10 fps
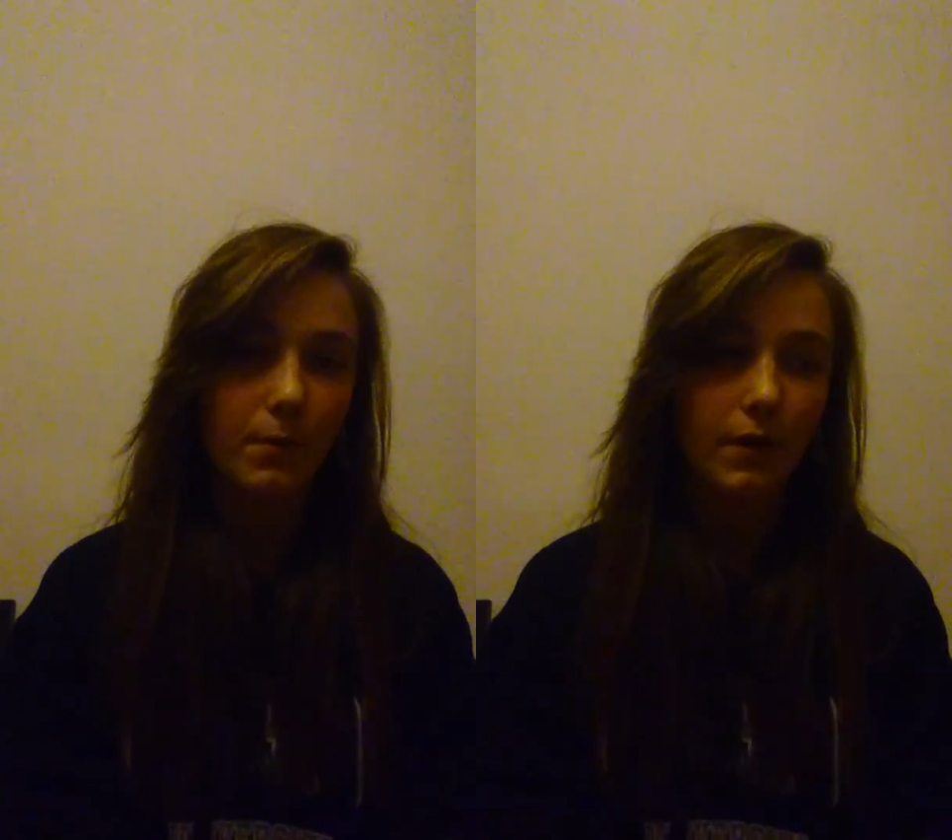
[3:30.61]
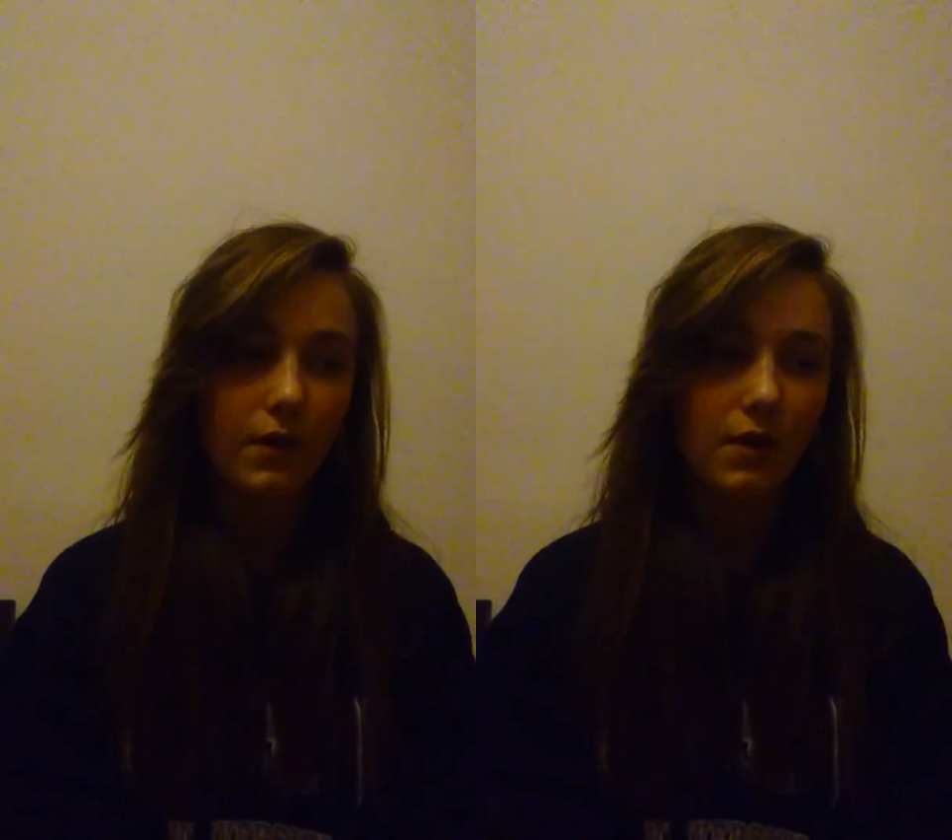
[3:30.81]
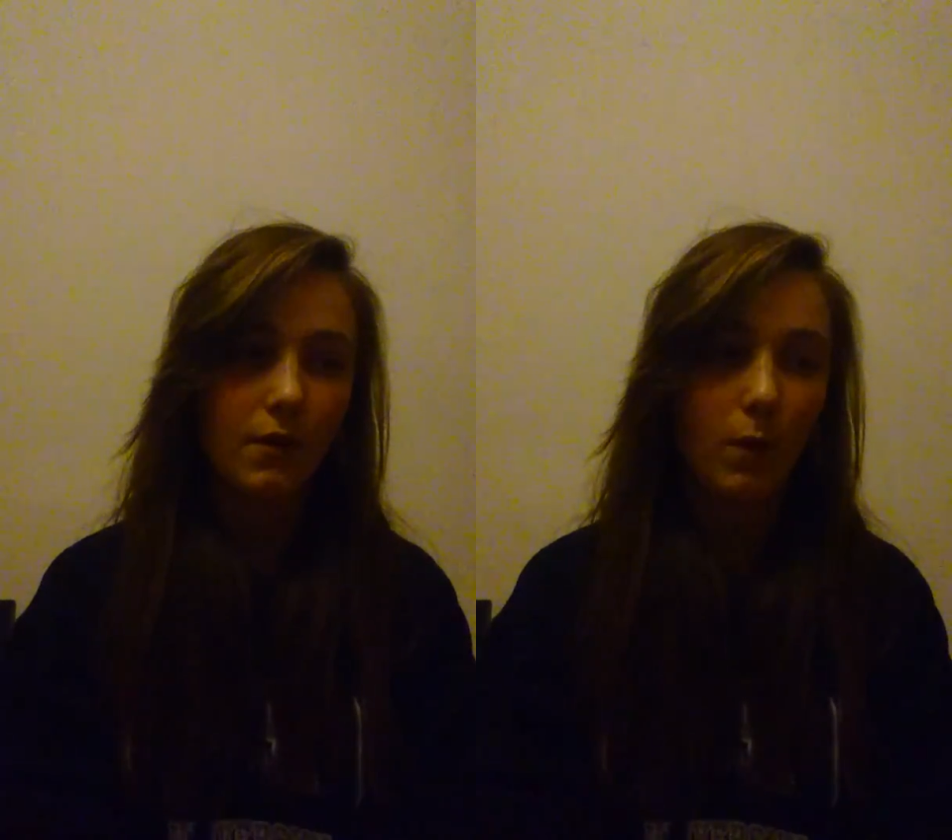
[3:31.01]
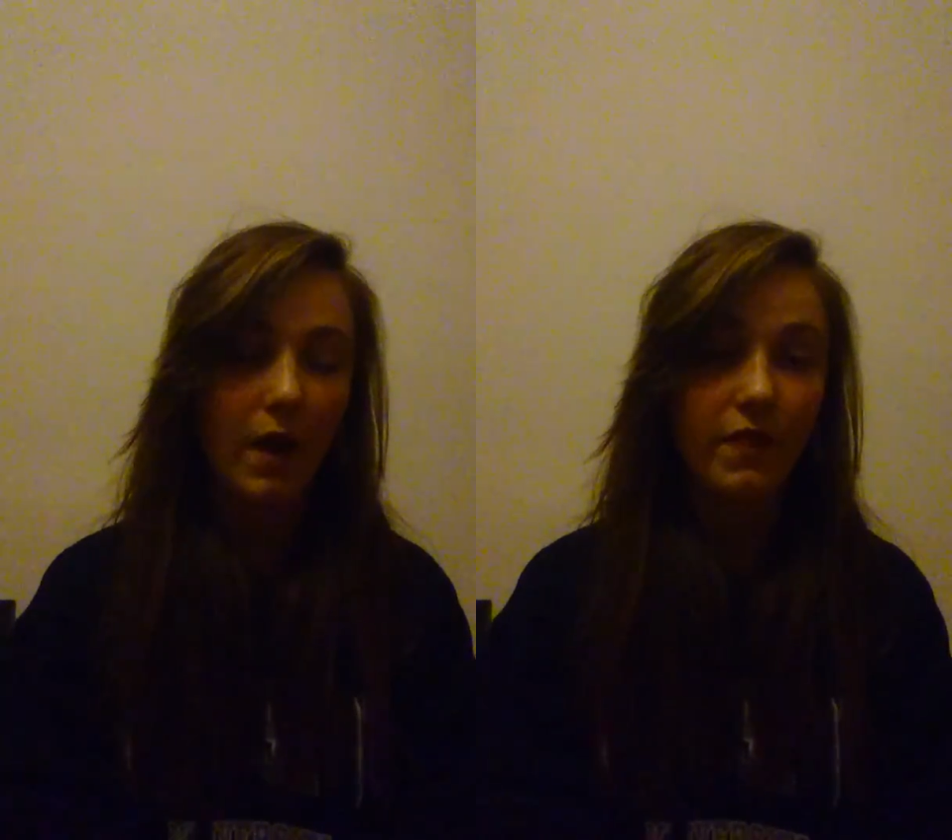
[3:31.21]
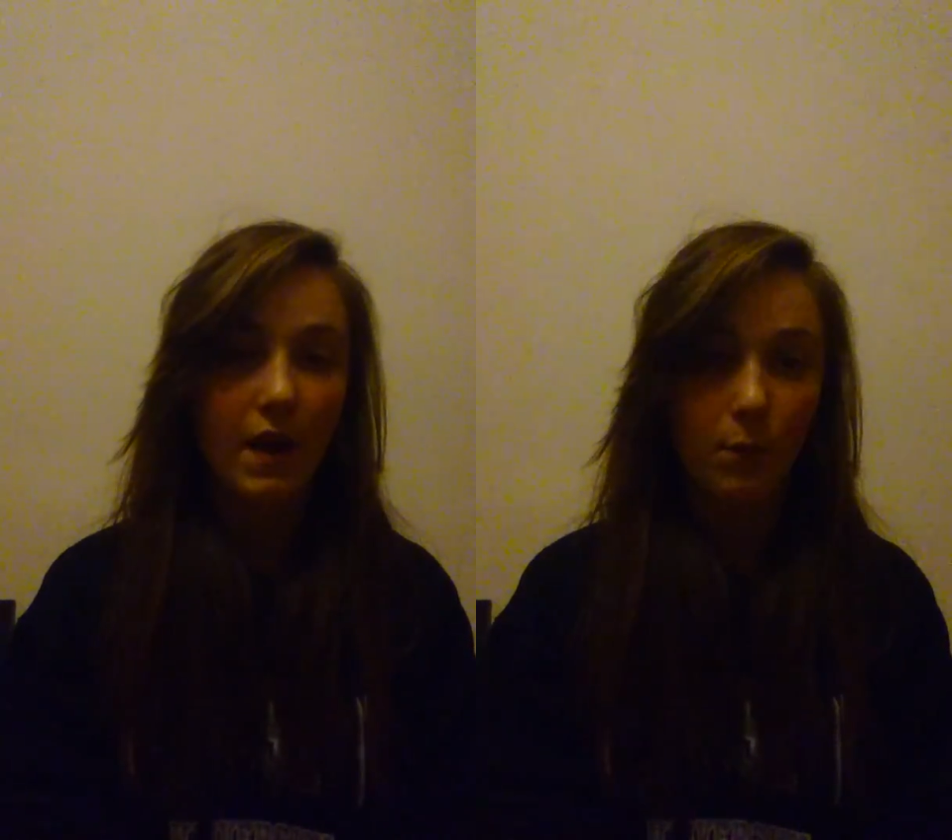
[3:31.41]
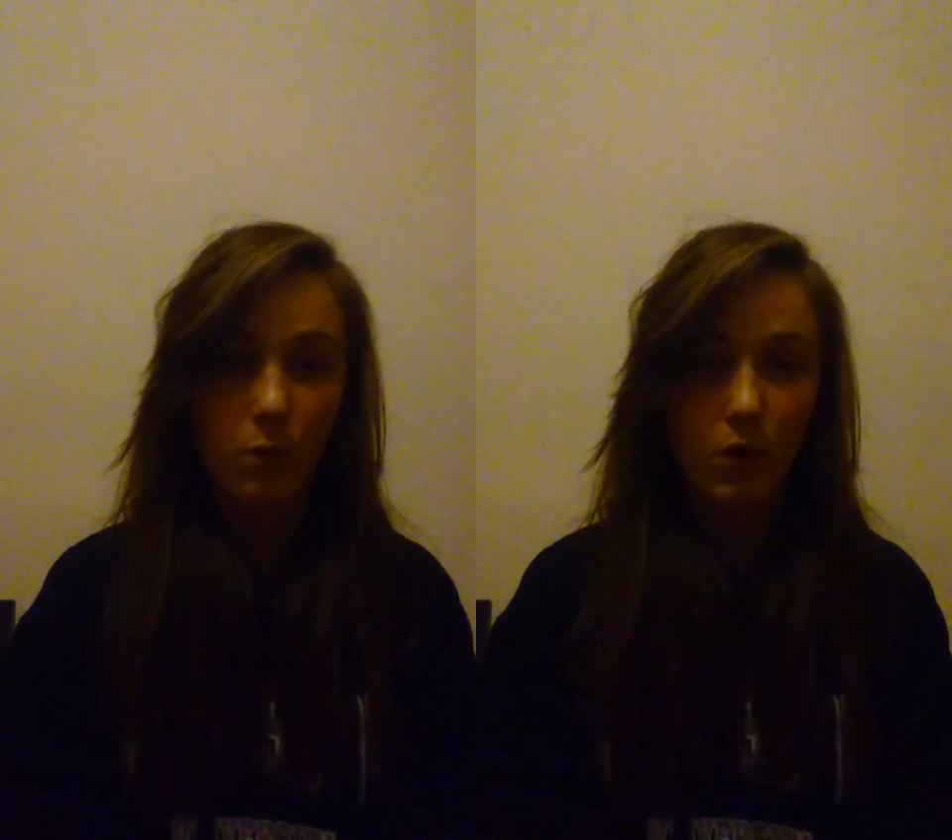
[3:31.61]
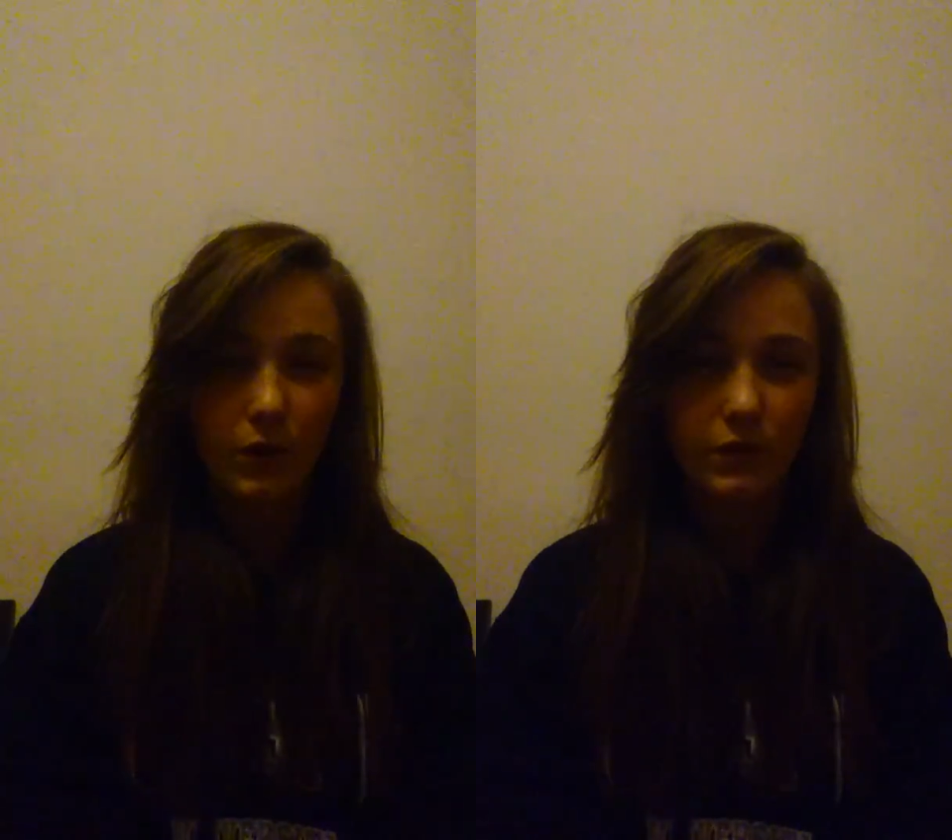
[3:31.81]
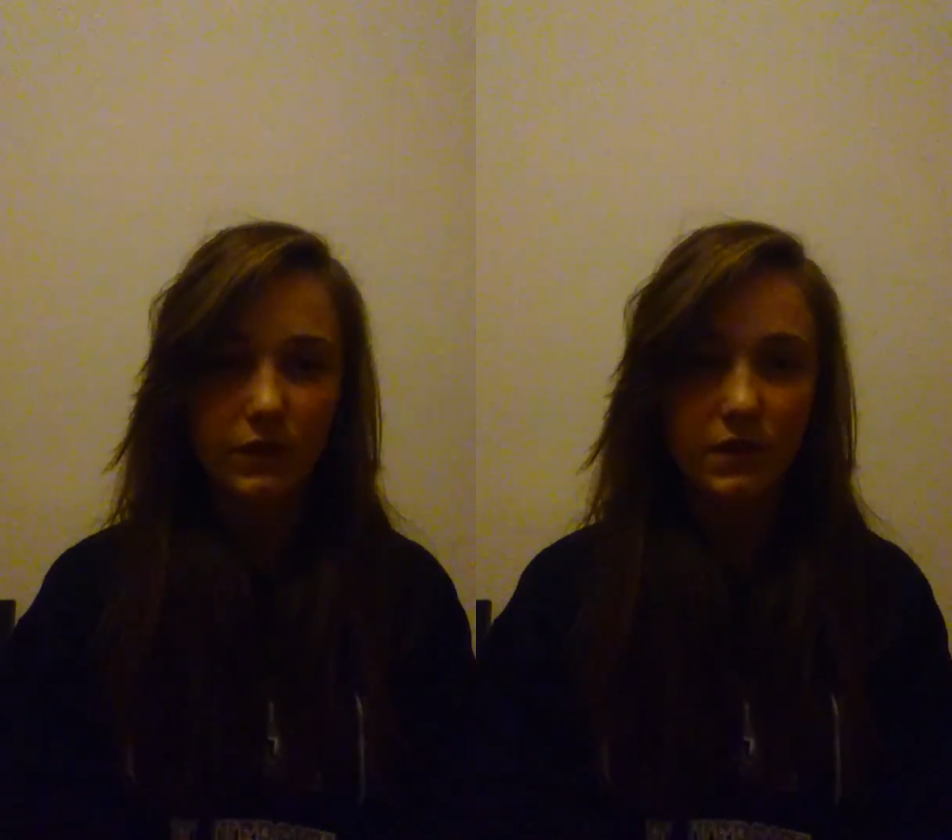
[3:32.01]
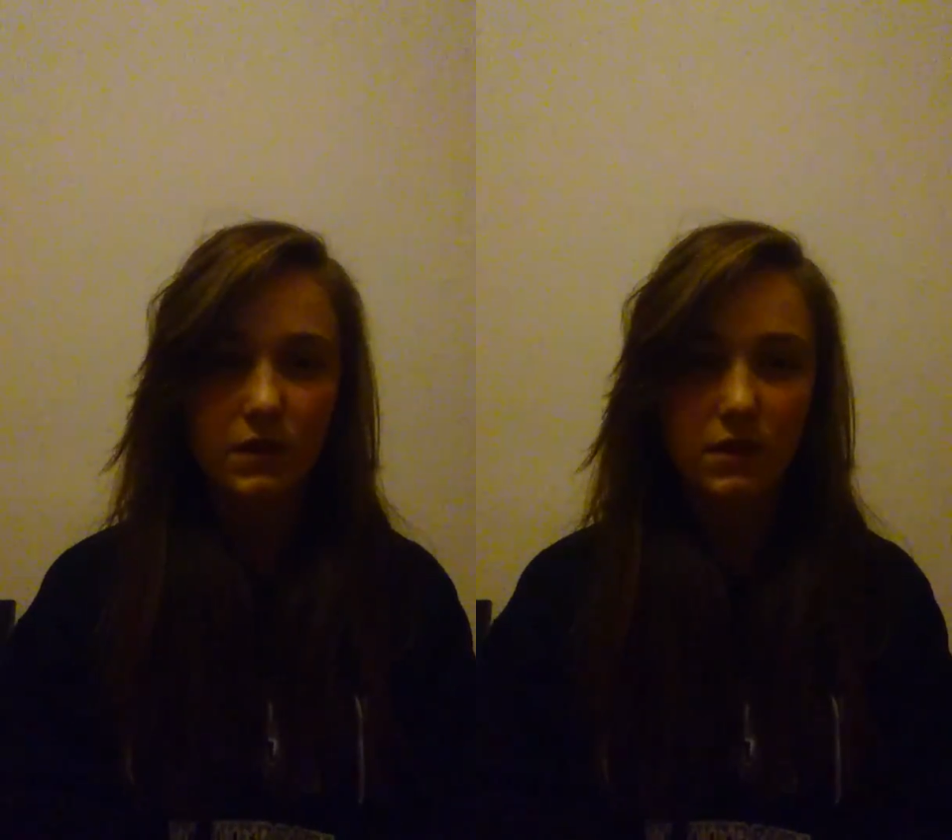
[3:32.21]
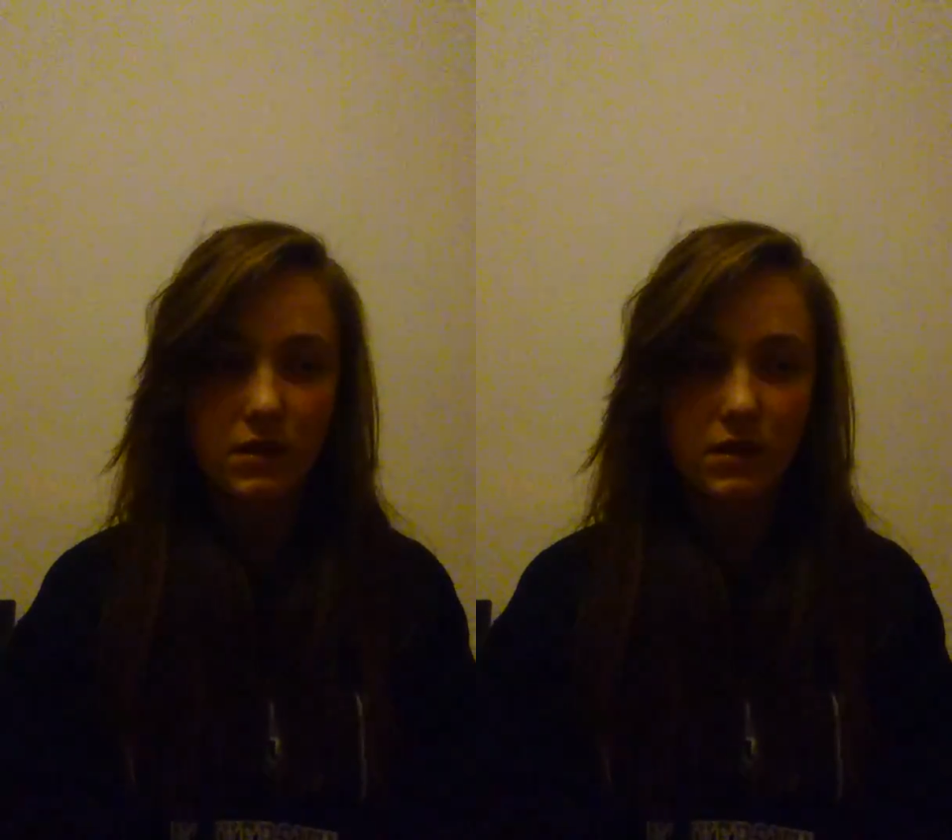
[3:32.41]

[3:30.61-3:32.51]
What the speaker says: but when there was,